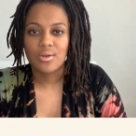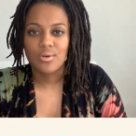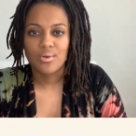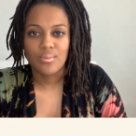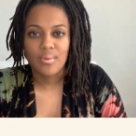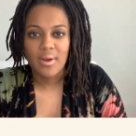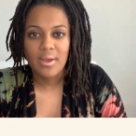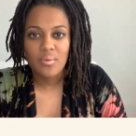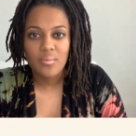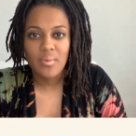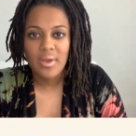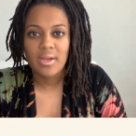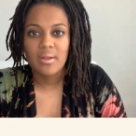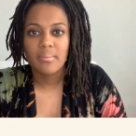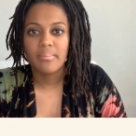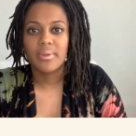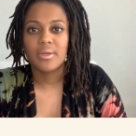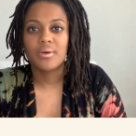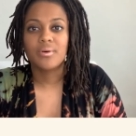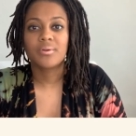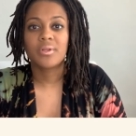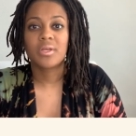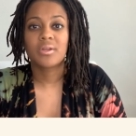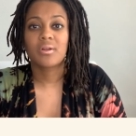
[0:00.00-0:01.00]
great way to
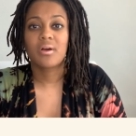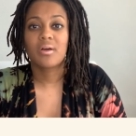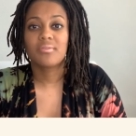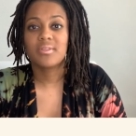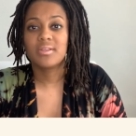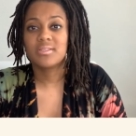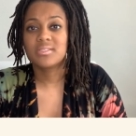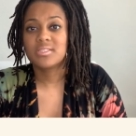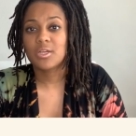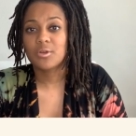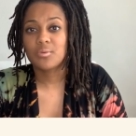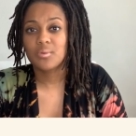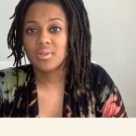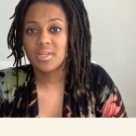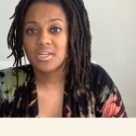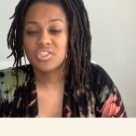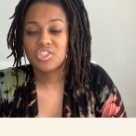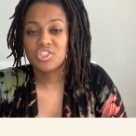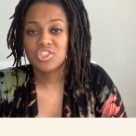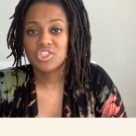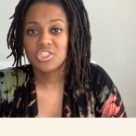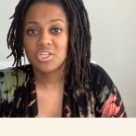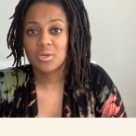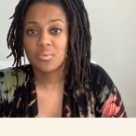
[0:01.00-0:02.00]
build an authentic
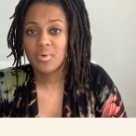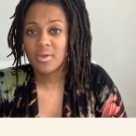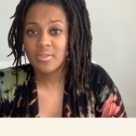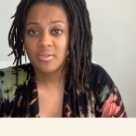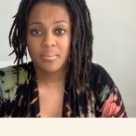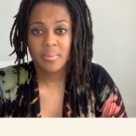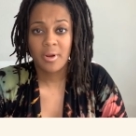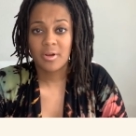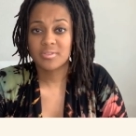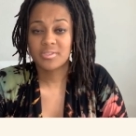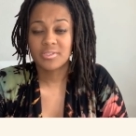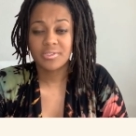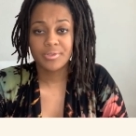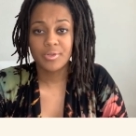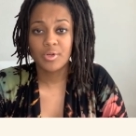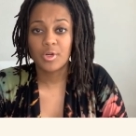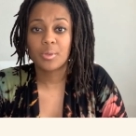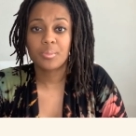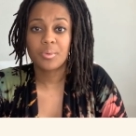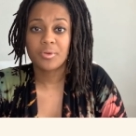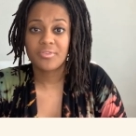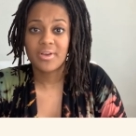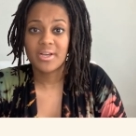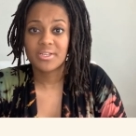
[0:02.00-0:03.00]
relationship, whether personally
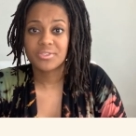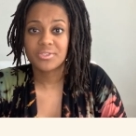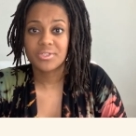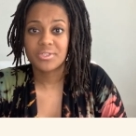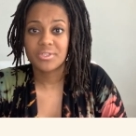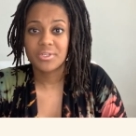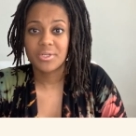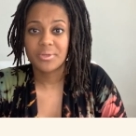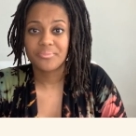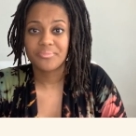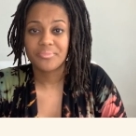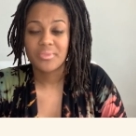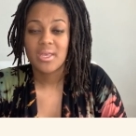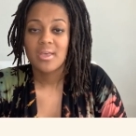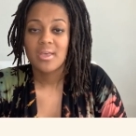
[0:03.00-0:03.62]
or professionally.